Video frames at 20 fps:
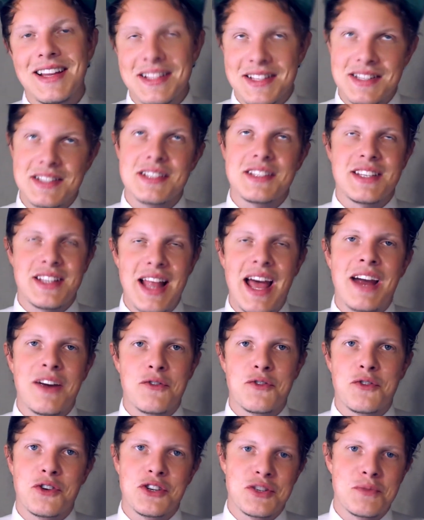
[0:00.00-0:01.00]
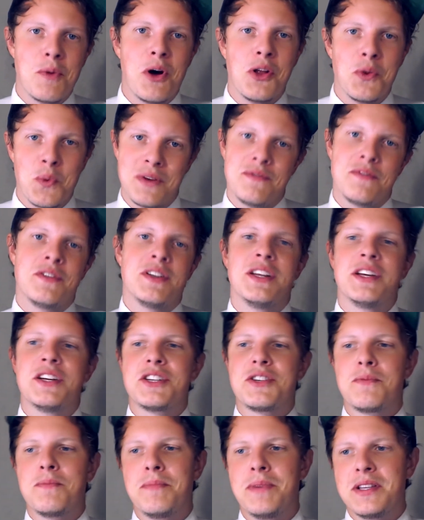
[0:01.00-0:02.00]
It's a slang for a small
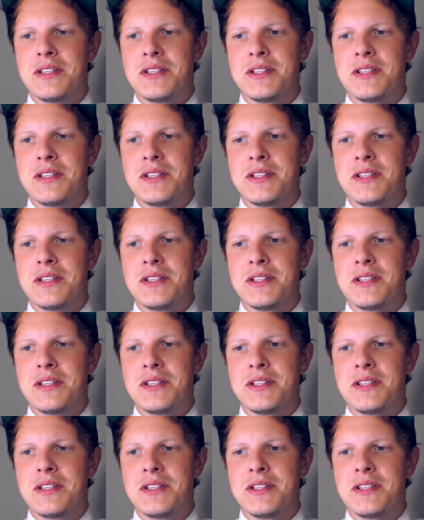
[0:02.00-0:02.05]
village,